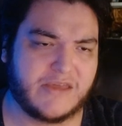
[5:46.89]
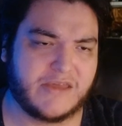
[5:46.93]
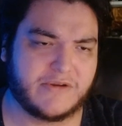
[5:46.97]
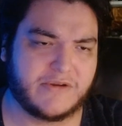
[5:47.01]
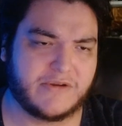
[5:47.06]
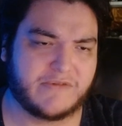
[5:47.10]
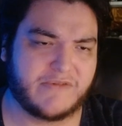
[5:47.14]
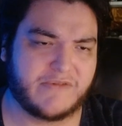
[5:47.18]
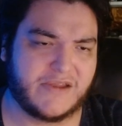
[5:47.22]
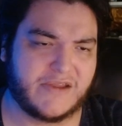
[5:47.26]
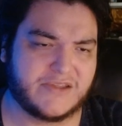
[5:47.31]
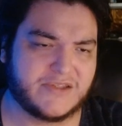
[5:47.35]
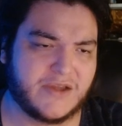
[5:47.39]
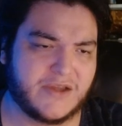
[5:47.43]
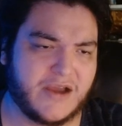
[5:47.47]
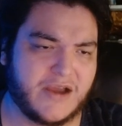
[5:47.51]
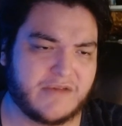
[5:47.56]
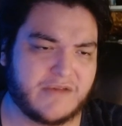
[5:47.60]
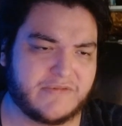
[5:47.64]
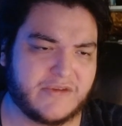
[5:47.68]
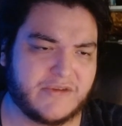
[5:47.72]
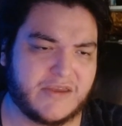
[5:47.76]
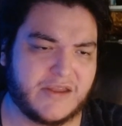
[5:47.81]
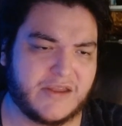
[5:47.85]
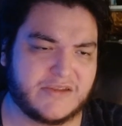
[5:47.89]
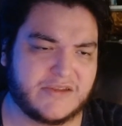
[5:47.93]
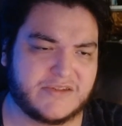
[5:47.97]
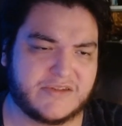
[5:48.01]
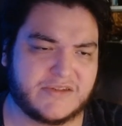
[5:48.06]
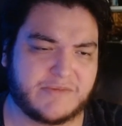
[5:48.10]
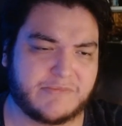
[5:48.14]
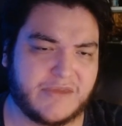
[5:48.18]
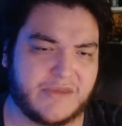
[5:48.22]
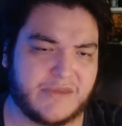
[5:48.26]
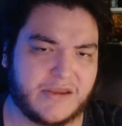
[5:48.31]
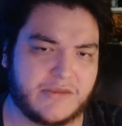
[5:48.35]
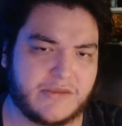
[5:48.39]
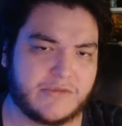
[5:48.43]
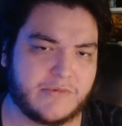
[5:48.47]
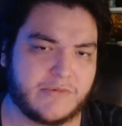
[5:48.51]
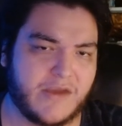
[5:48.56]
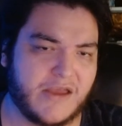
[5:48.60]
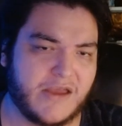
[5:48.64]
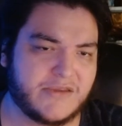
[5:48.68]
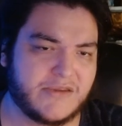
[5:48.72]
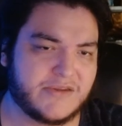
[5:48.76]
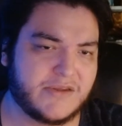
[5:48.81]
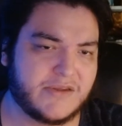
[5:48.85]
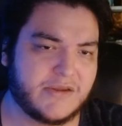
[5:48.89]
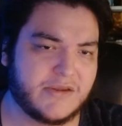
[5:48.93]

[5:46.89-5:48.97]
to face off against a big threat.